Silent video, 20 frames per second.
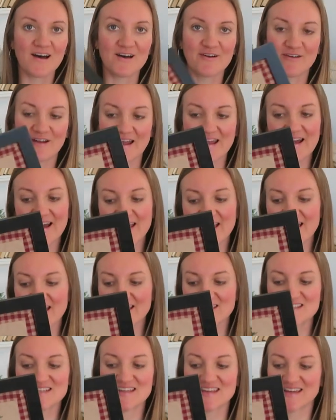Okay, I
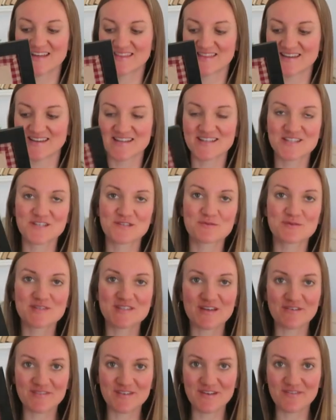had to get this. This
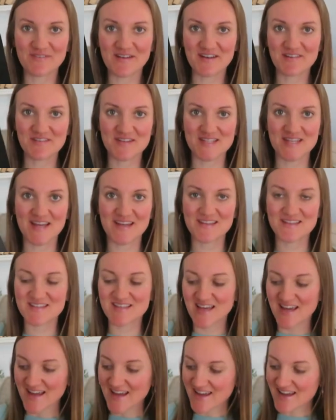was 75
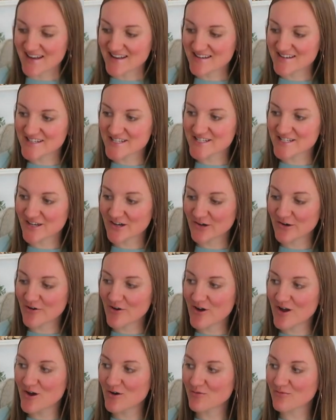cents. It is
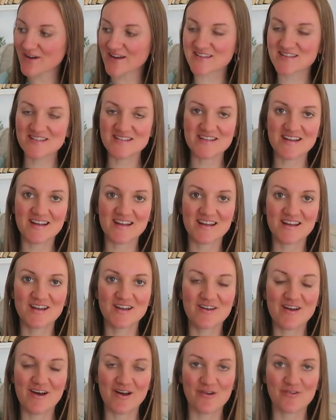so
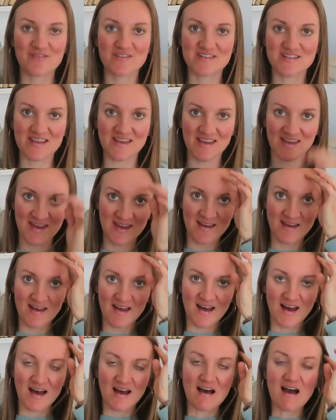rustic, cozy.
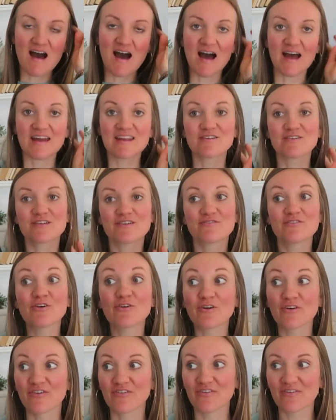I don't even
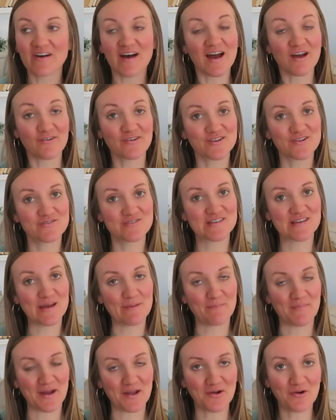know if I would use it
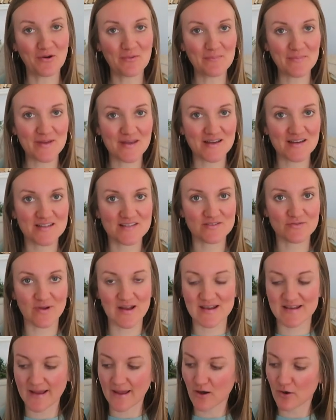in my home because
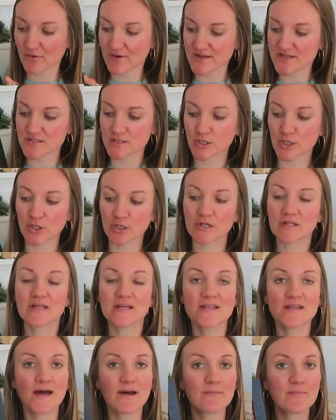right now it is
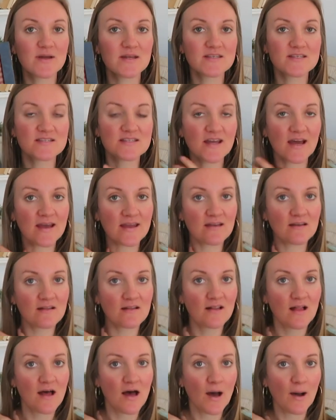currently not my
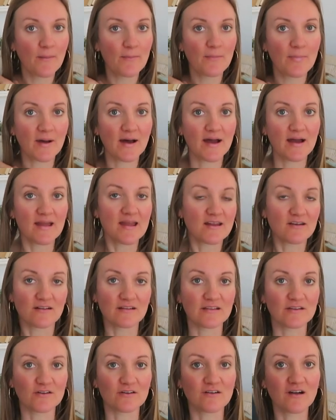style, but in
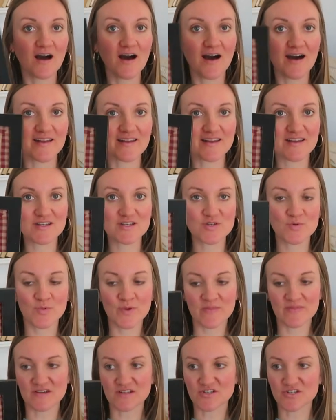our little cottage,
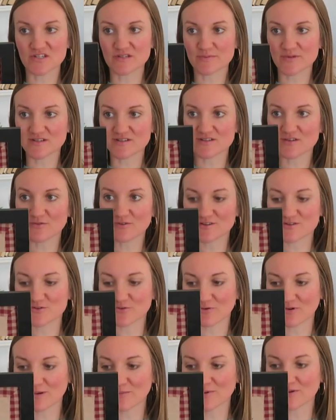wouldn't that just be so
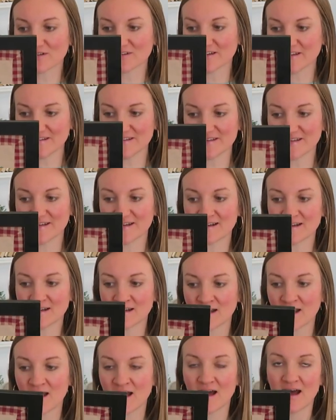adorable in
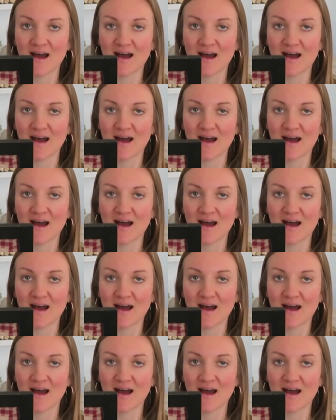there?